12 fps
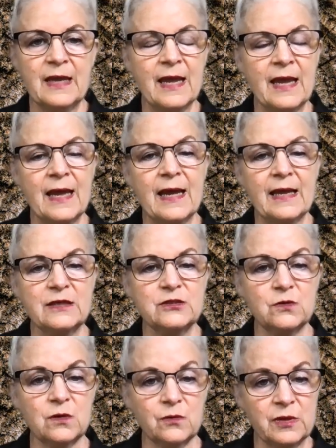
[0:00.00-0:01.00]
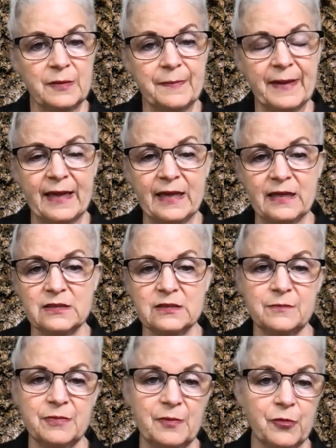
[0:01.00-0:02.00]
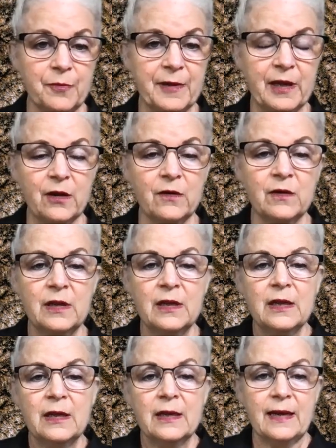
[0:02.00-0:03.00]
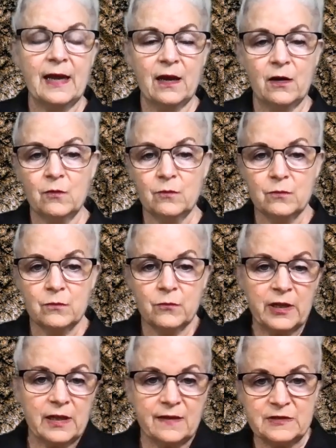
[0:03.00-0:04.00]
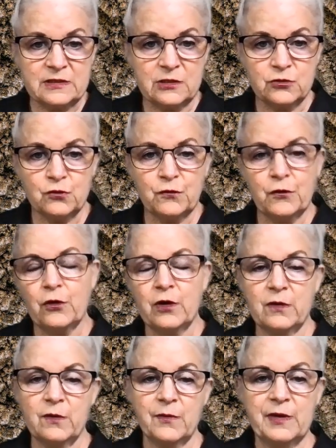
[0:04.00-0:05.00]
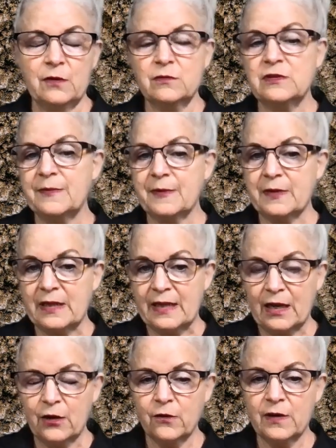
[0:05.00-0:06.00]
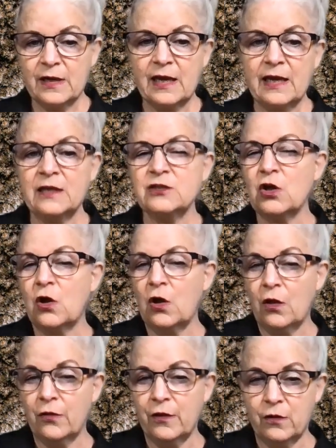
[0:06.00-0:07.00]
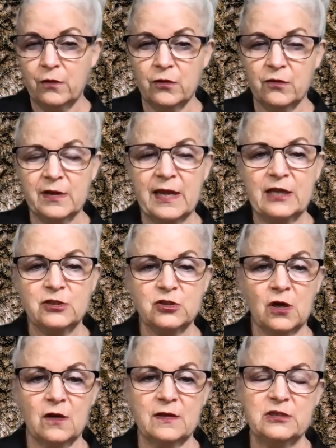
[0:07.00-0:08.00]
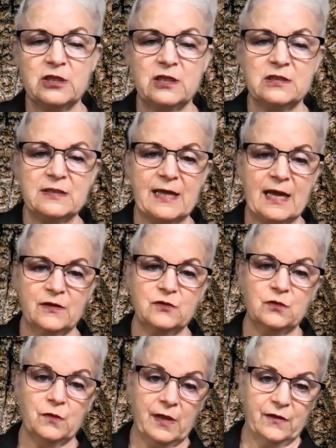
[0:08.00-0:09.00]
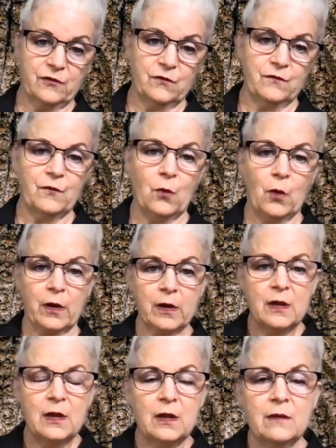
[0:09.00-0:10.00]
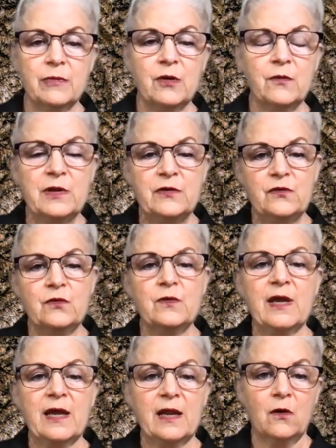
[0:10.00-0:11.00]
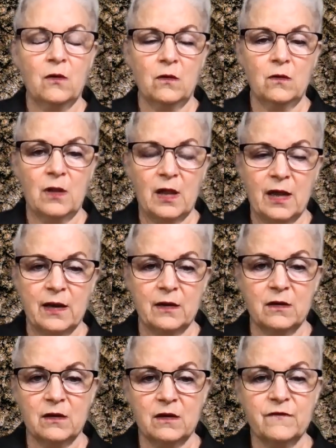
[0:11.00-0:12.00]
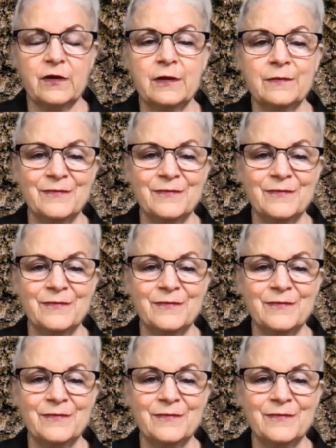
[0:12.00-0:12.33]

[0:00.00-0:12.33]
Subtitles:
and so it really pays to be prepared. Now, we live in Central Florida where we don't typically get hurricanes, although Hurricane Charlie changed that in 2004, but we do get a whole lot of,